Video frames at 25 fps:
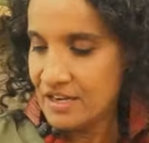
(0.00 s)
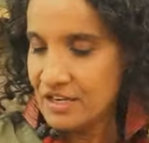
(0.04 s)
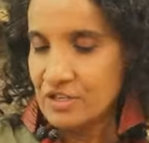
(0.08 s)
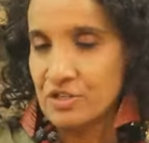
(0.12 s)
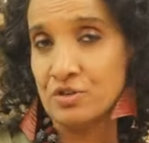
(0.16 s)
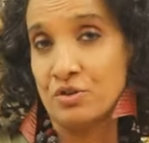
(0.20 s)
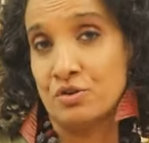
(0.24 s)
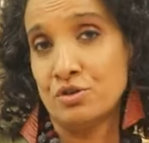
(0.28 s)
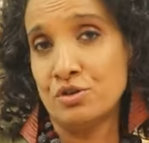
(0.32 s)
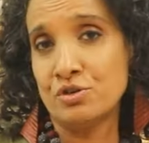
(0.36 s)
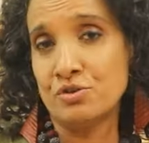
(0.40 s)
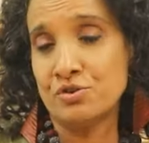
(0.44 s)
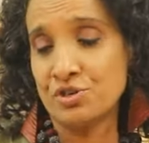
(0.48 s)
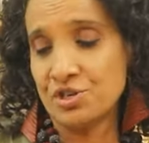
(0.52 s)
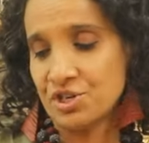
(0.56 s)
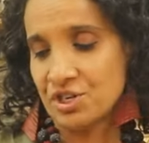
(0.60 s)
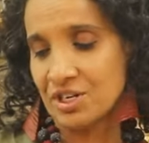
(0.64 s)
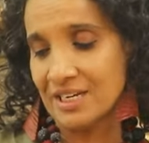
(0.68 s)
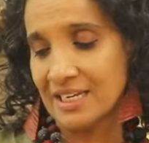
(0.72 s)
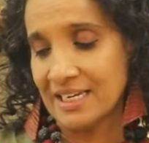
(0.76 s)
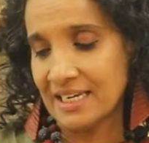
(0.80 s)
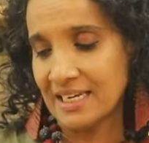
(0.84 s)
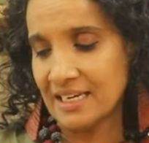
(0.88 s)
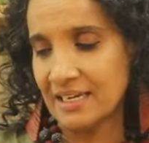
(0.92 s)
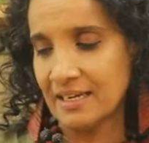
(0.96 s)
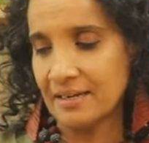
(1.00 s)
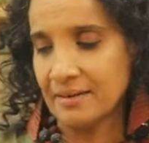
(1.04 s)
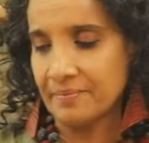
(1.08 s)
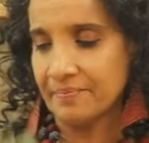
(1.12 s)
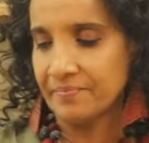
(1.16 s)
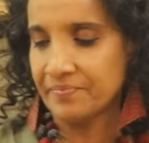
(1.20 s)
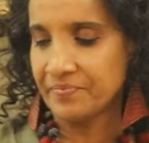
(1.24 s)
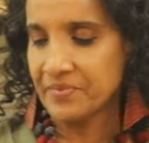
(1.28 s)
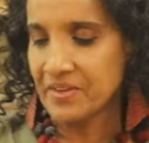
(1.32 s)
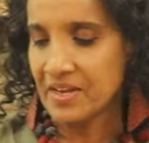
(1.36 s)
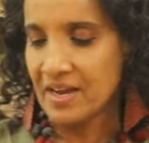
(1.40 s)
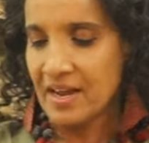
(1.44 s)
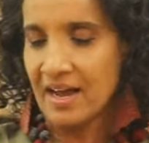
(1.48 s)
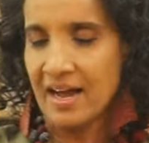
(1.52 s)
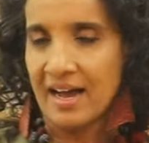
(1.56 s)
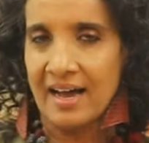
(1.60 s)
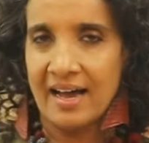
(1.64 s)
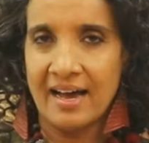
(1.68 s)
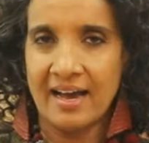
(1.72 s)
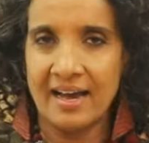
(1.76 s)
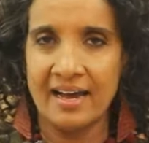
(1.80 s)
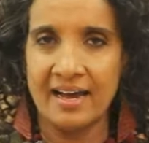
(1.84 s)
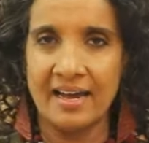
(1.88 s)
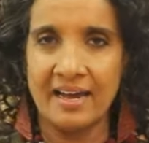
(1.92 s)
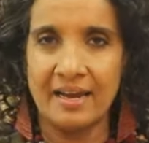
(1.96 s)
so usually
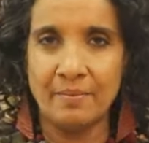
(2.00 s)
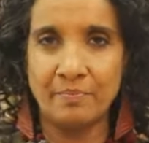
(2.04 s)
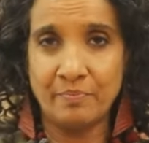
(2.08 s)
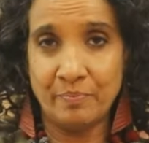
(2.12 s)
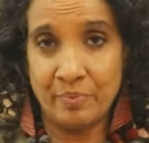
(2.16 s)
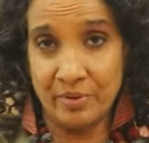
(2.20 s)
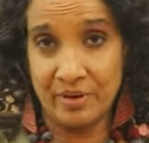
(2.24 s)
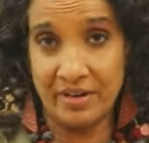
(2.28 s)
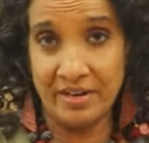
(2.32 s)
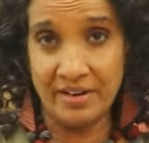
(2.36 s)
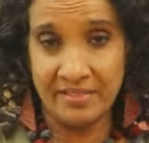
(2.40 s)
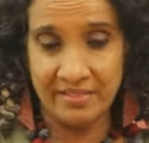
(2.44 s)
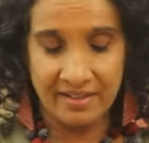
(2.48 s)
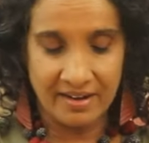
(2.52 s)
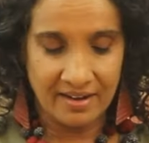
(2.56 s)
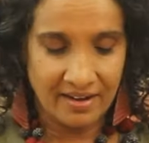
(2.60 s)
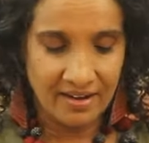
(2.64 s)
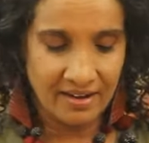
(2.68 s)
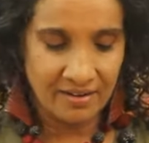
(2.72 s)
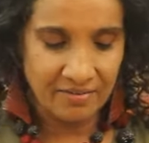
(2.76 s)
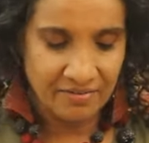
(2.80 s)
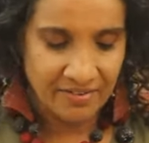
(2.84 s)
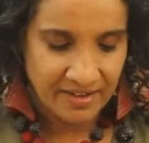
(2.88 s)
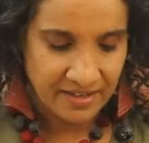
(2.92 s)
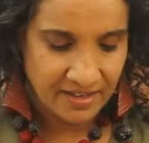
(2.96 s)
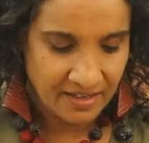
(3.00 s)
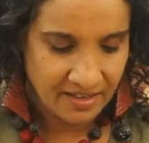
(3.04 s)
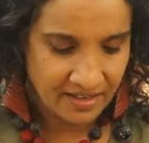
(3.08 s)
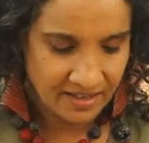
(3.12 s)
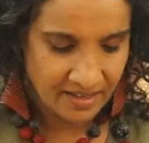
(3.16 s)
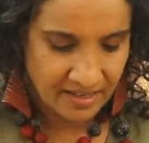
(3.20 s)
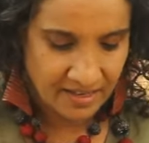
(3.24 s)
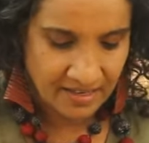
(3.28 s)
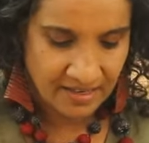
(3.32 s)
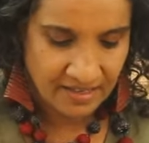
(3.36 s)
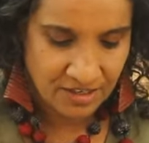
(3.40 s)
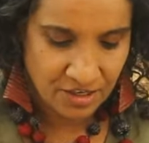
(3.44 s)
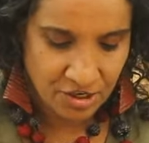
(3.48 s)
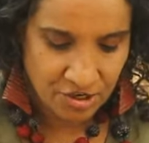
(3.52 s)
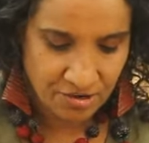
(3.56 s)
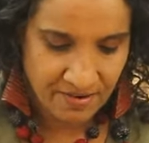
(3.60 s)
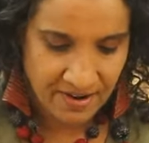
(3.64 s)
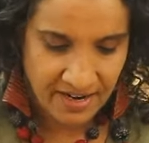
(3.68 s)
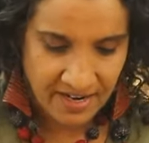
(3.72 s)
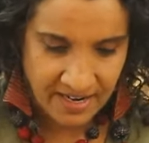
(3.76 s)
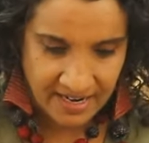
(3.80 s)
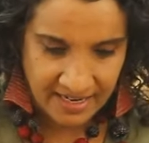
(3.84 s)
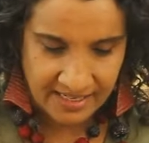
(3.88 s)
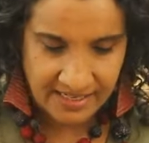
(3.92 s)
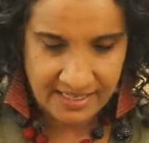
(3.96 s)
i put it in the oven in a
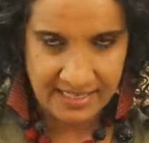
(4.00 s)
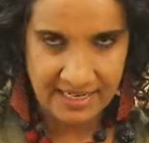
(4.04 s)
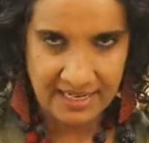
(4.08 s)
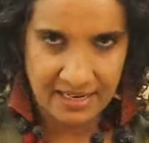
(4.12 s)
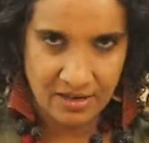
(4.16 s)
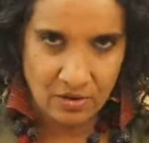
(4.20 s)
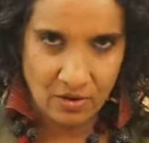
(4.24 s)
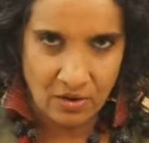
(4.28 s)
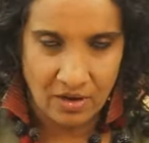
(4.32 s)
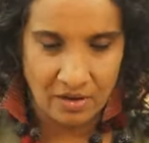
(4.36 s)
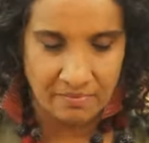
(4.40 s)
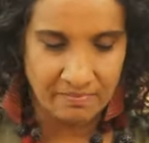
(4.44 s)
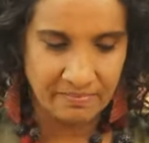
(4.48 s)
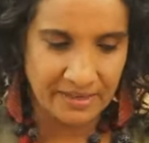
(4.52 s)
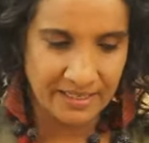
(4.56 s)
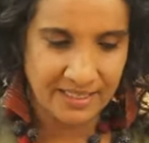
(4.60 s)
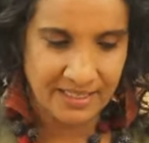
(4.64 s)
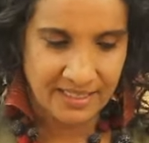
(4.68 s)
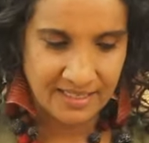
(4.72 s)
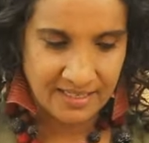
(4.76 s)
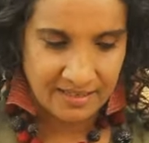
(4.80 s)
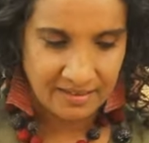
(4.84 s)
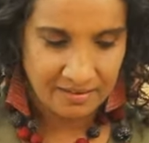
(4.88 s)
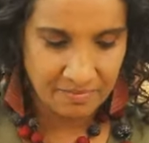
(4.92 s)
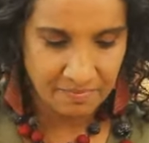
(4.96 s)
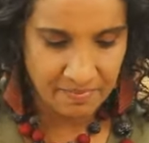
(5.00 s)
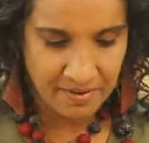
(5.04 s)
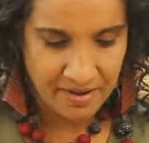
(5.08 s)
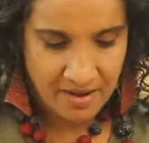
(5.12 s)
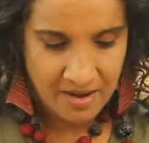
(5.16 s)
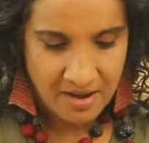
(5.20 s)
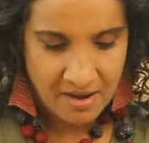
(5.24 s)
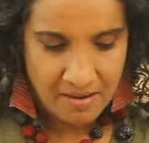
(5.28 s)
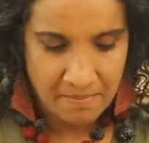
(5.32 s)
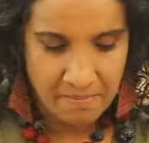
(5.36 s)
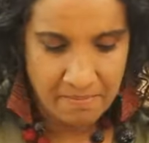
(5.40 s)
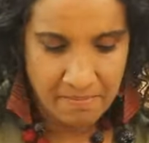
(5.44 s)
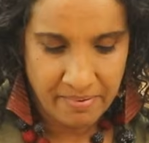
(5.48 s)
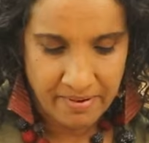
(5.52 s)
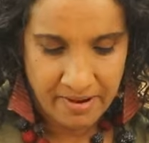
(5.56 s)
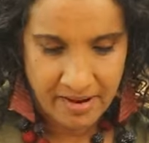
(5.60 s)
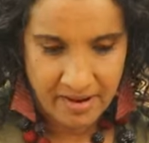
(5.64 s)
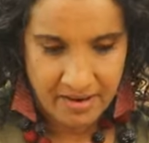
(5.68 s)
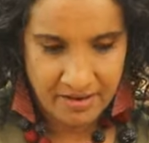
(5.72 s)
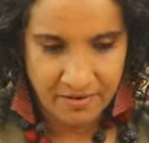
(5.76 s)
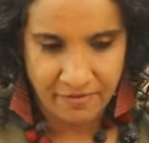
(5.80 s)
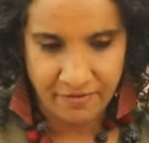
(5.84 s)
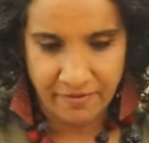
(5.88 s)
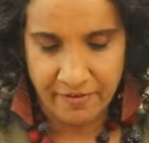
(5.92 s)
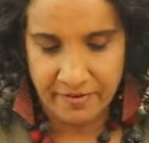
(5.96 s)
tray nicely all mixed up
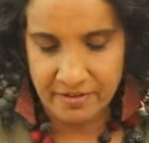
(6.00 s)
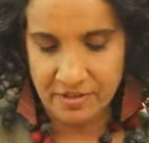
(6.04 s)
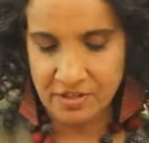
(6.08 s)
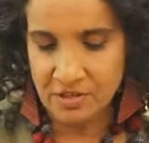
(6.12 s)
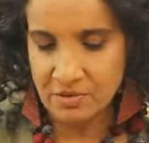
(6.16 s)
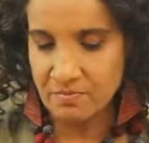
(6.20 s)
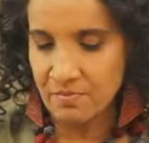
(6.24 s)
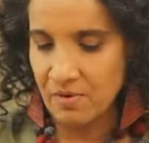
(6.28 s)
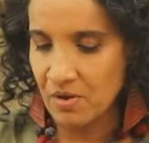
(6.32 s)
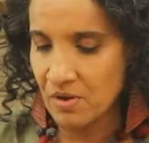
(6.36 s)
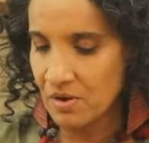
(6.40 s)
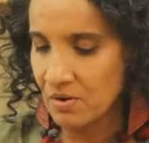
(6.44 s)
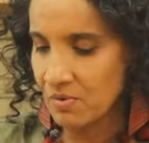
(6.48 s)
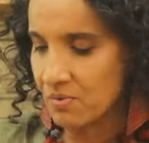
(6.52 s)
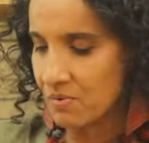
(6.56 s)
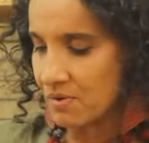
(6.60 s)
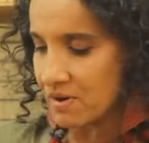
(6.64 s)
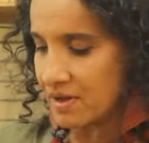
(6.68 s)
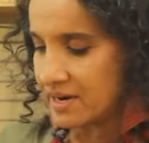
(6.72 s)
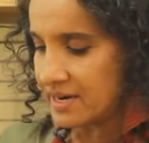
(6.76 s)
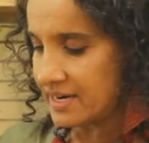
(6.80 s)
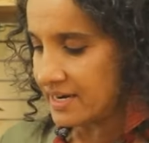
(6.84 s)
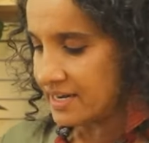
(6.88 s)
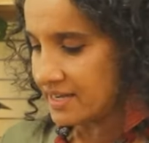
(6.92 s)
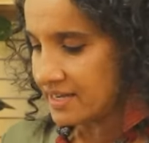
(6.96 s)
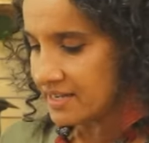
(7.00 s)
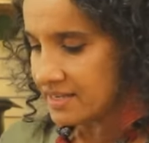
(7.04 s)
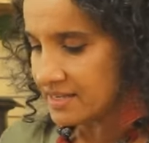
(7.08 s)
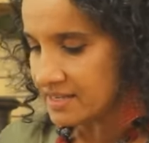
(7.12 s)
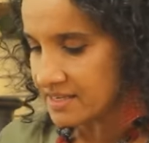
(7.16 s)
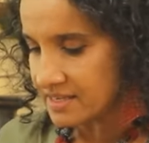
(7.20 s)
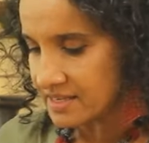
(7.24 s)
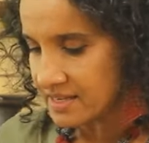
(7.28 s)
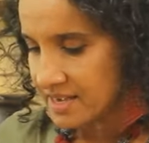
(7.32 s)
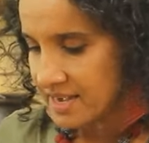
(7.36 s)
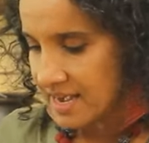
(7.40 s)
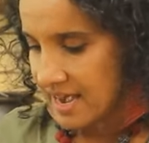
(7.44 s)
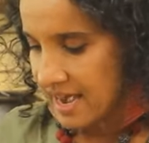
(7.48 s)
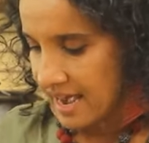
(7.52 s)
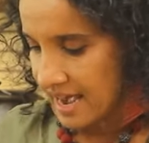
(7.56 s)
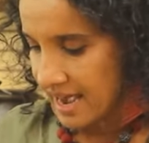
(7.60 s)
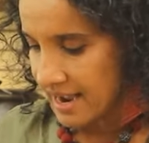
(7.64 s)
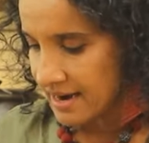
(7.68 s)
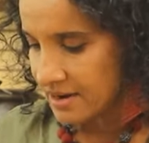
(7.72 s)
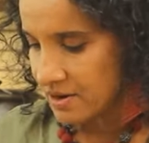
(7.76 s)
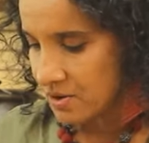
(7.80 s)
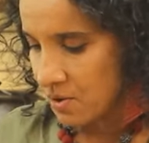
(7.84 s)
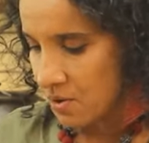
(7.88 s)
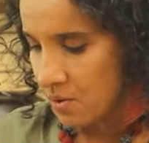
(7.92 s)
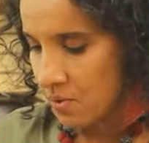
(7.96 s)
but for small quantities
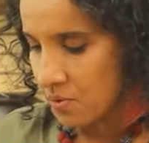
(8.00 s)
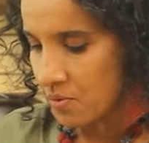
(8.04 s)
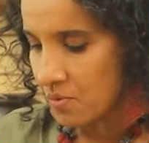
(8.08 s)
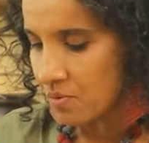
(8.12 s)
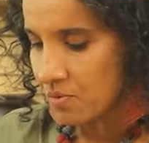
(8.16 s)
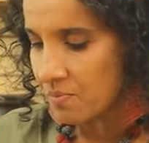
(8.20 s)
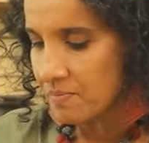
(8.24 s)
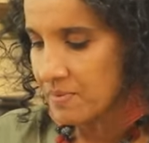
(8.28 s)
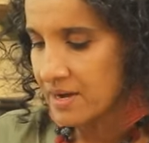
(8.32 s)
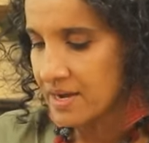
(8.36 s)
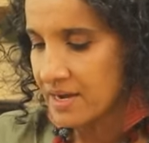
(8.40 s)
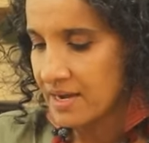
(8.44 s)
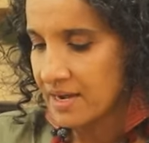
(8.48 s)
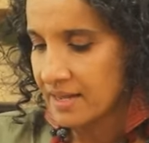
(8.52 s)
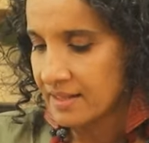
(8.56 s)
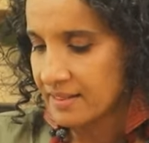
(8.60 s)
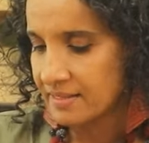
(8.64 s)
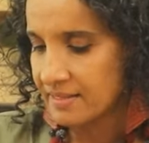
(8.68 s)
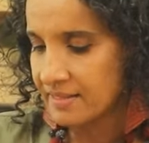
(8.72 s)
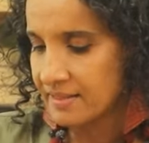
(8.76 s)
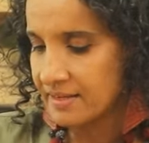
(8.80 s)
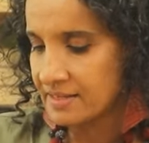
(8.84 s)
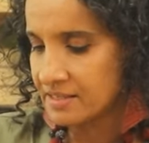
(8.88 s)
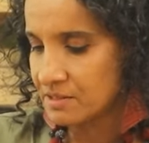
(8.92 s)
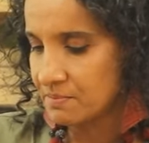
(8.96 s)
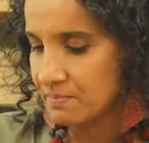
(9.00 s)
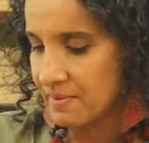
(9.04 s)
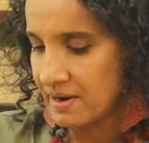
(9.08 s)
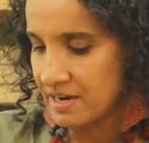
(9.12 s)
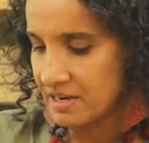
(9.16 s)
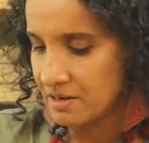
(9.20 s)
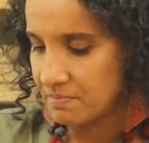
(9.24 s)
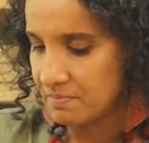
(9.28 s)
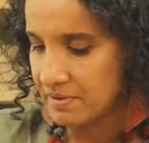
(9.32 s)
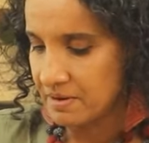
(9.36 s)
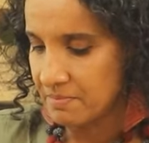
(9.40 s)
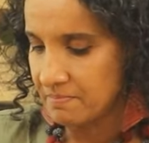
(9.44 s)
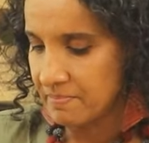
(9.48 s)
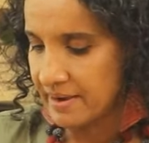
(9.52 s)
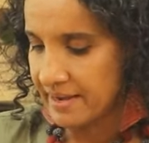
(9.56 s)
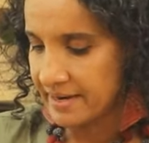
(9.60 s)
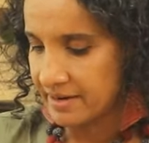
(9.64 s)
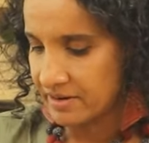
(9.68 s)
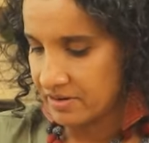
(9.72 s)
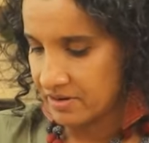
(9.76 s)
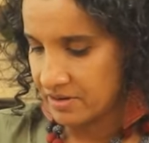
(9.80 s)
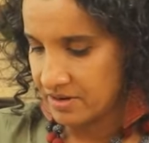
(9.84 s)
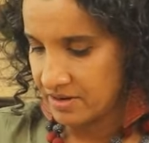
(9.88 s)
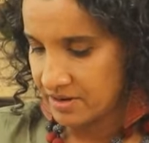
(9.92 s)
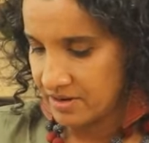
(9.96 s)
at home this might be
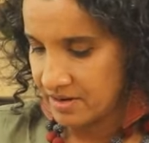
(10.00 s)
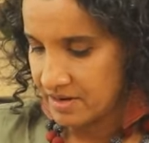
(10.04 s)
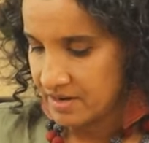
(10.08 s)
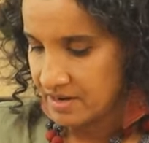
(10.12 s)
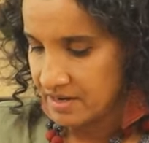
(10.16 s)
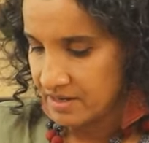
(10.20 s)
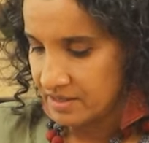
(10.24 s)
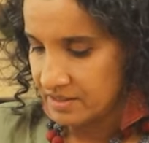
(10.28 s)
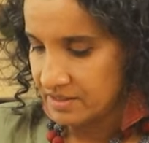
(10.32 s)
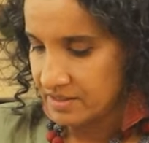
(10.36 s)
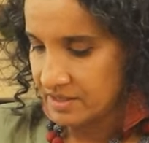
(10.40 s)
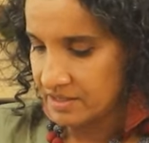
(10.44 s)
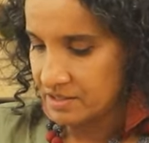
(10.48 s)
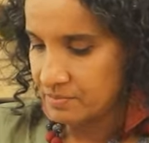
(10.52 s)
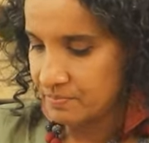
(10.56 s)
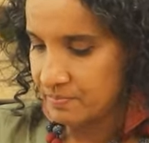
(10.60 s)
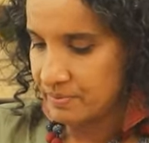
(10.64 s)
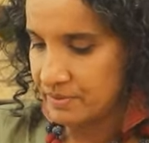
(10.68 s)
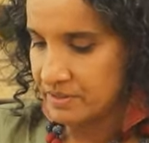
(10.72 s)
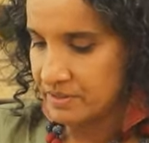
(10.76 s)
better just